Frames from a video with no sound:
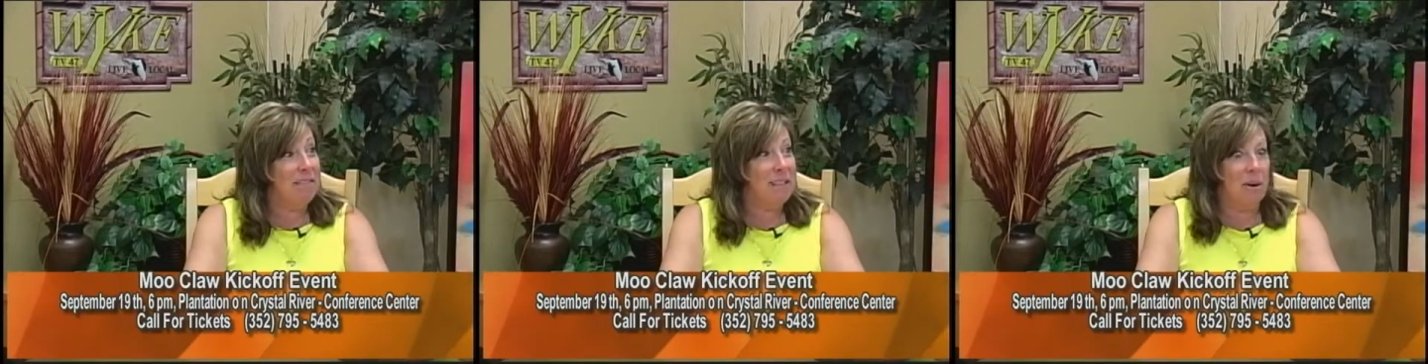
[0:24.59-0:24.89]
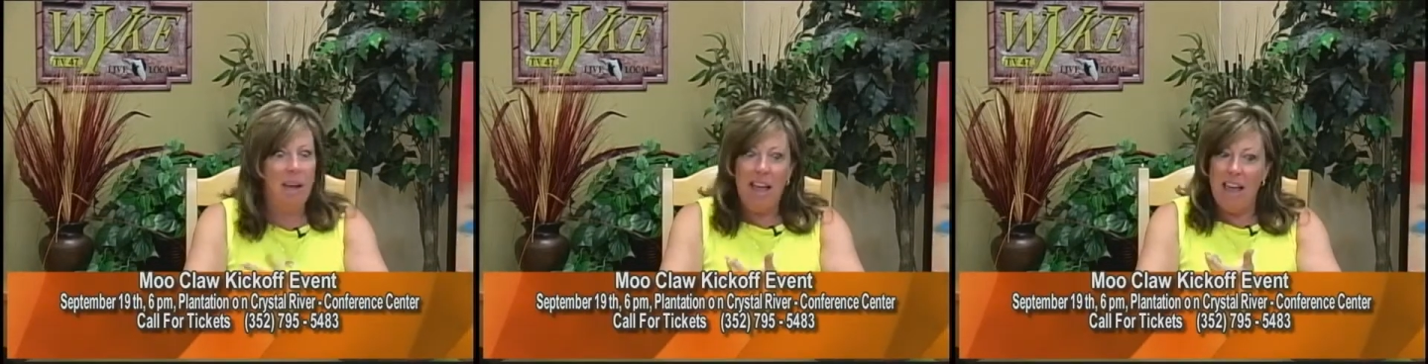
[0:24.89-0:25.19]

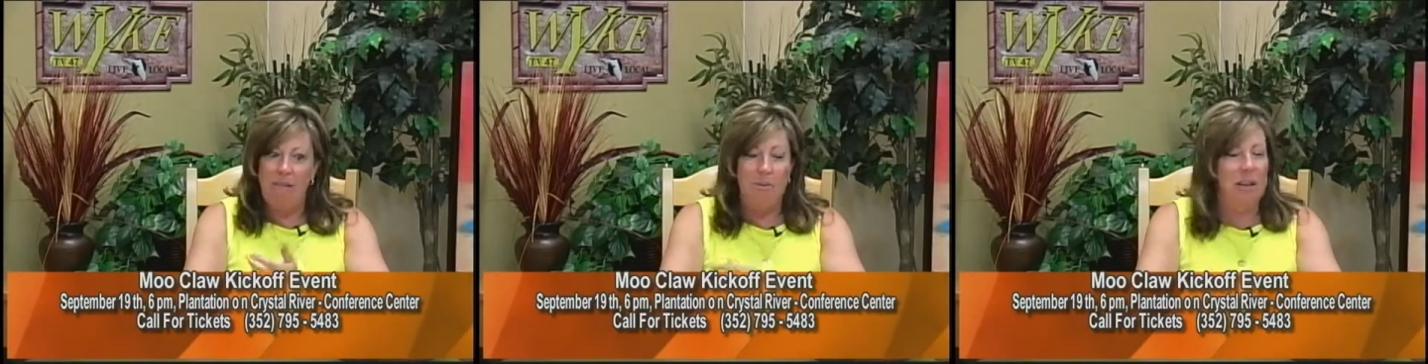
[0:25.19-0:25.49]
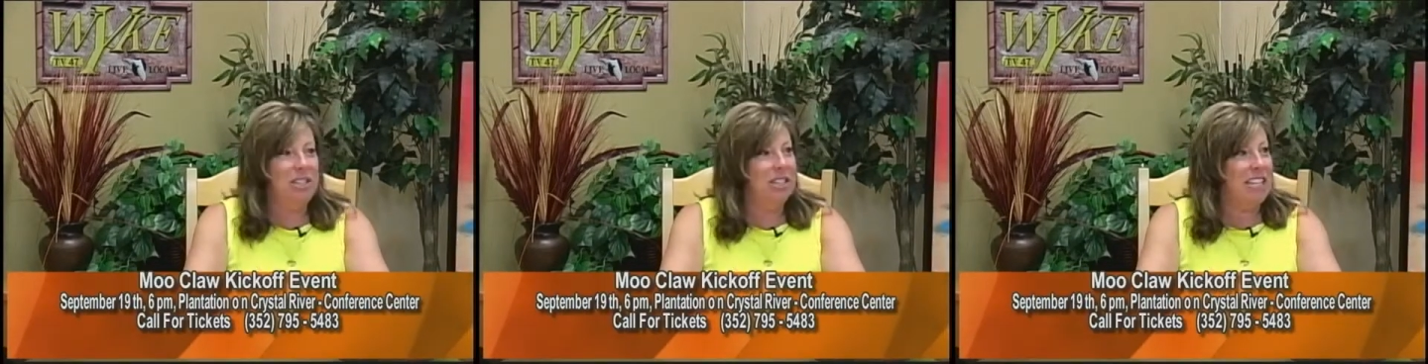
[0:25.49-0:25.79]
So if you
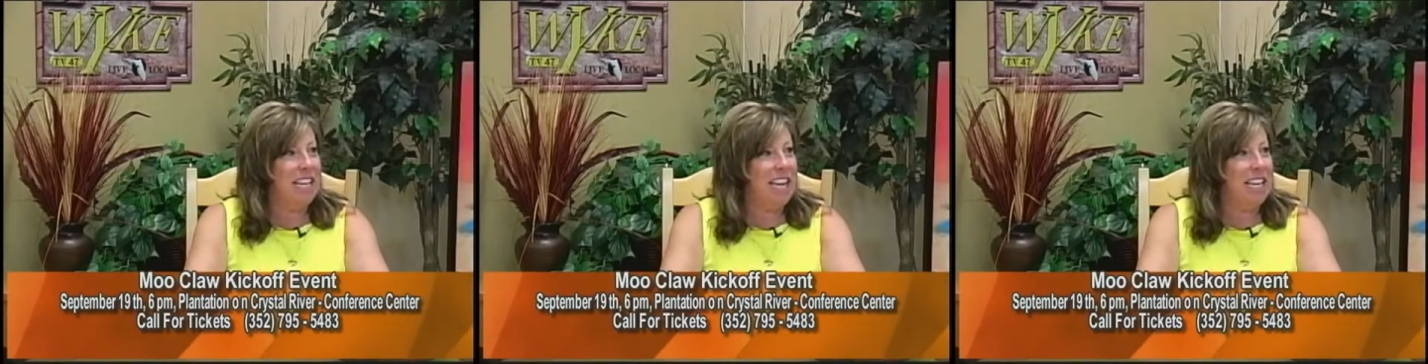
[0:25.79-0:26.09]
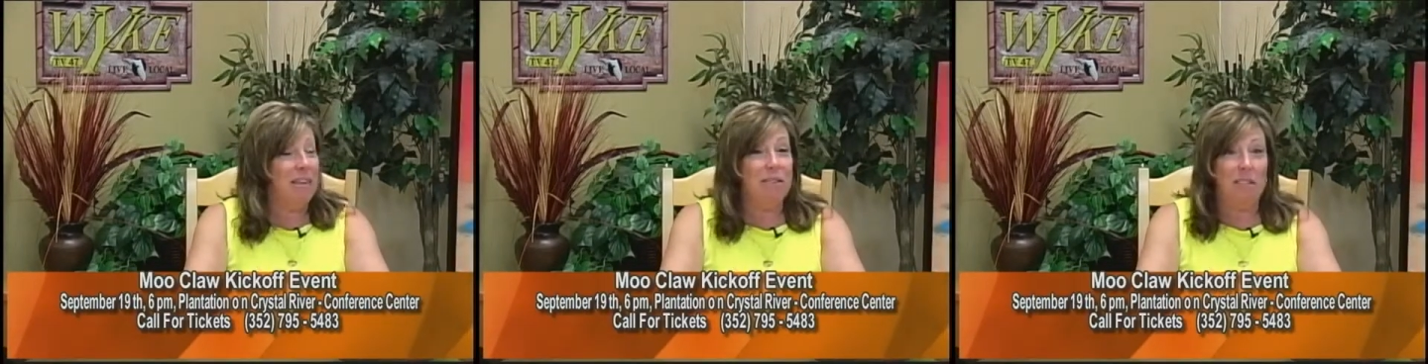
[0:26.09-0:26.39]
want your
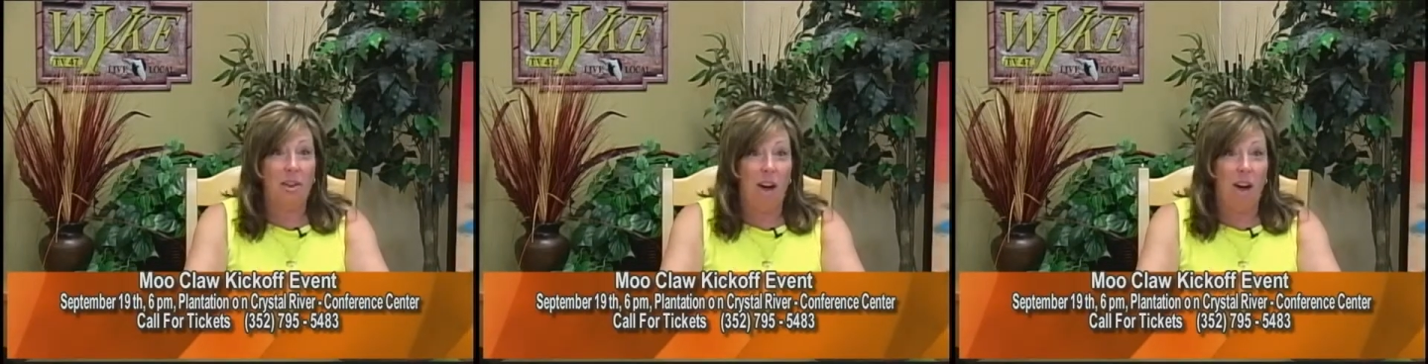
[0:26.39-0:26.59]
ticket, give us a